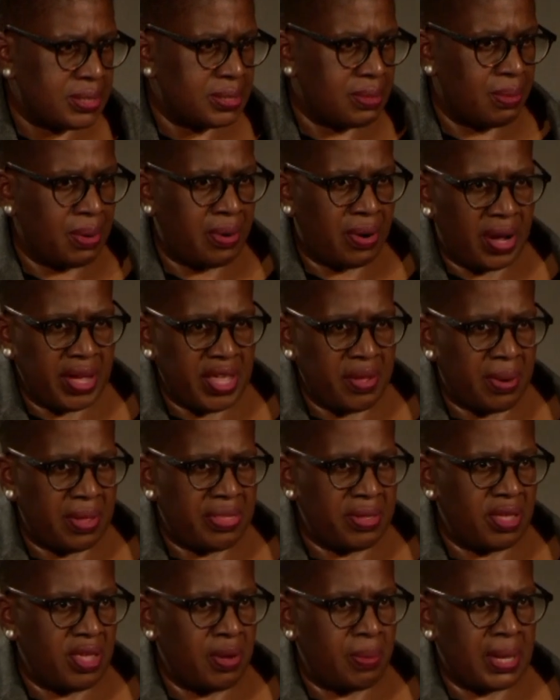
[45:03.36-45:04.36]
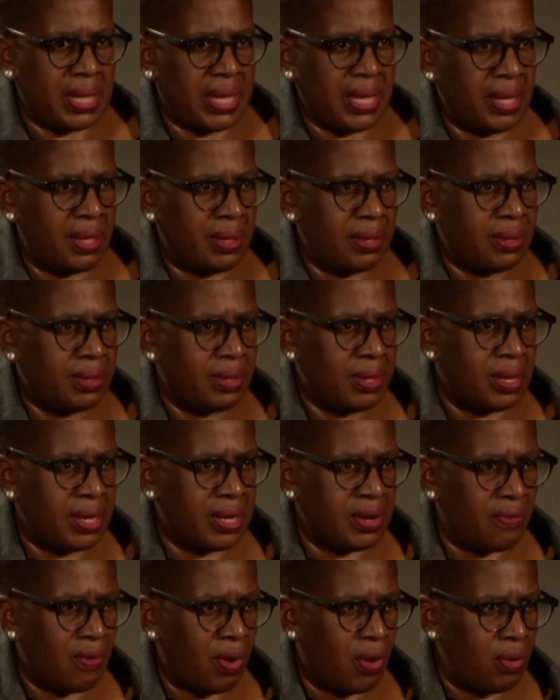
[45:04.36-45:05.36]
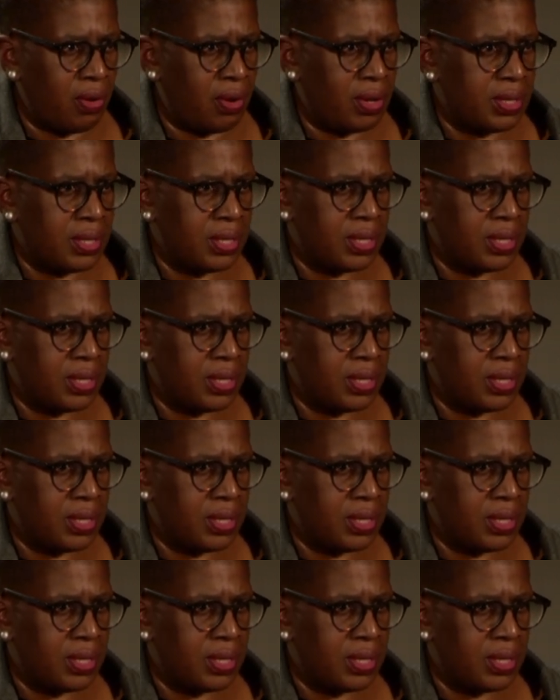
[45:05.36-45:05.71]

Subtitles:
where are you? I think you were here earlier on.